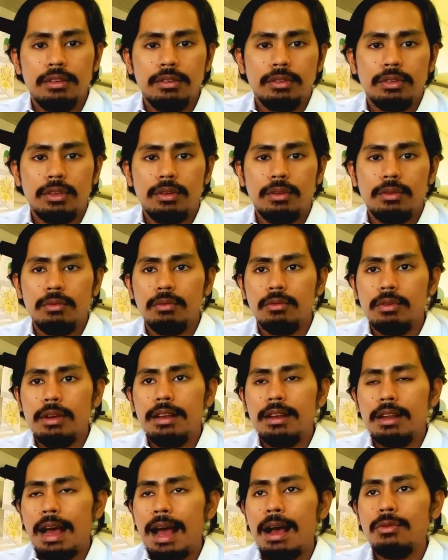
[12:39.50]

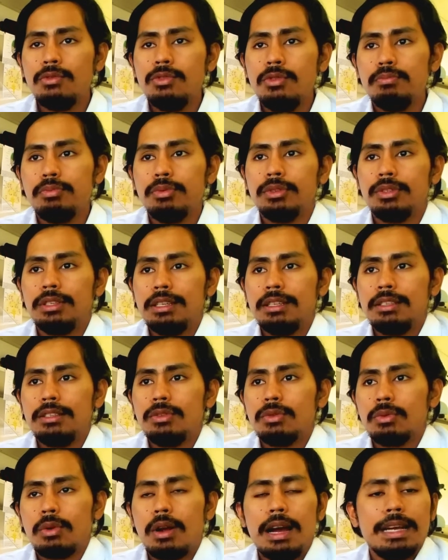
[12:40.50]
and how you present
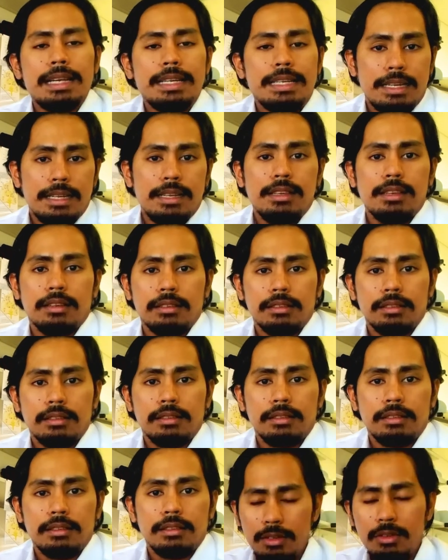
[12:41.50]
your
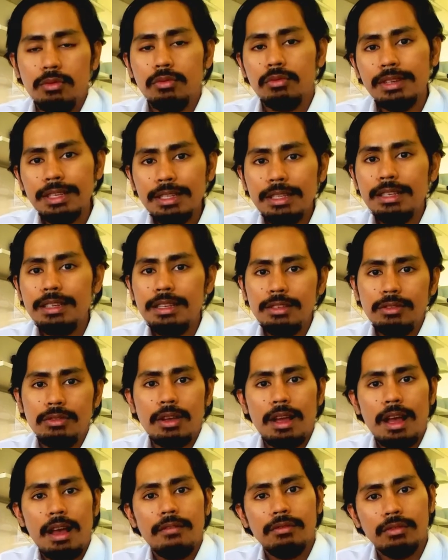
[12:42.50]
ideas. You really need to
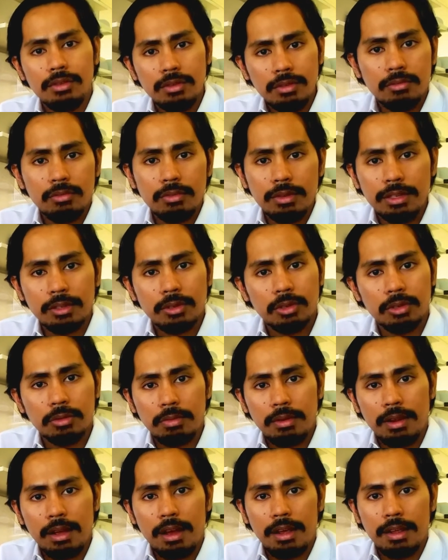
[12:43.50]
have good research
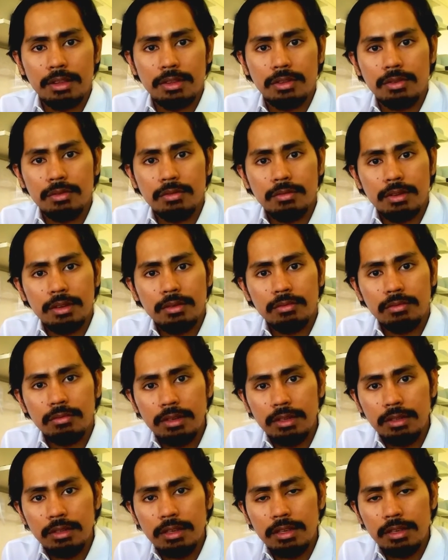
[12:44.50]
behind you and a
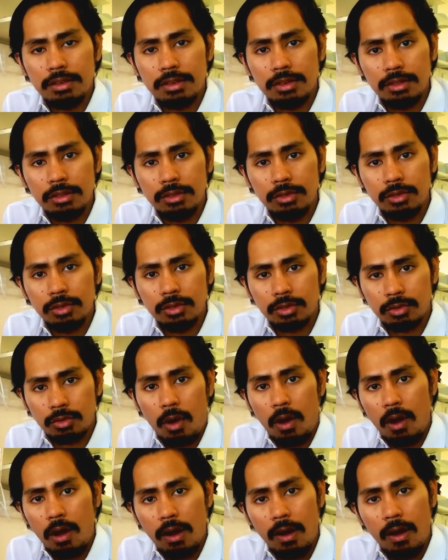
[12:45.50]
really good,
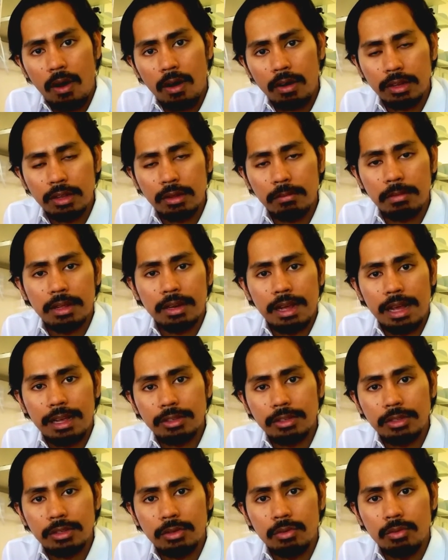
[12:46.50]
strong argument
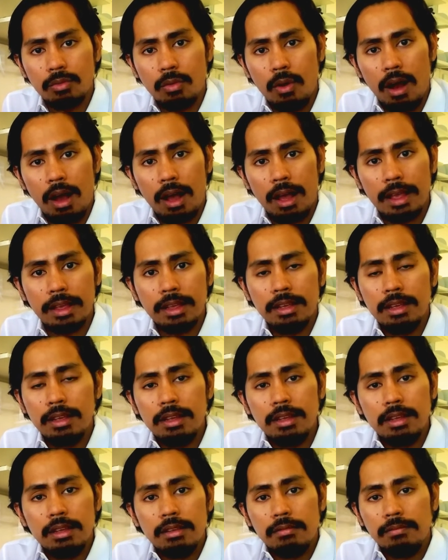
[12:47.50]
as to why
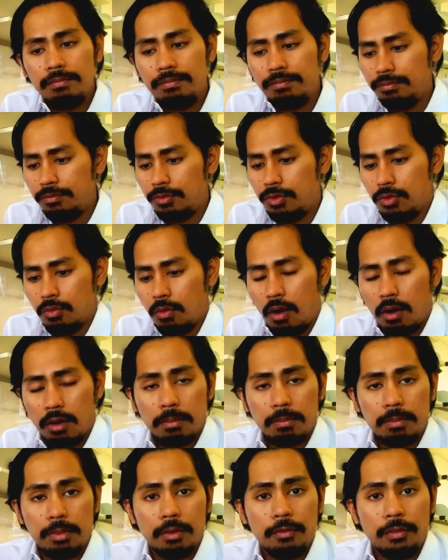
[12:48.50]
you are
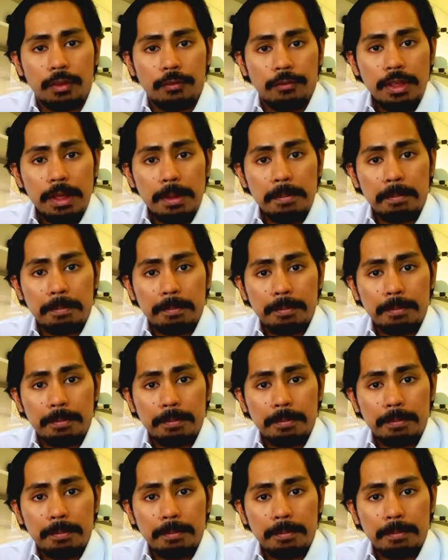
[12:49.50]
the perfect fit.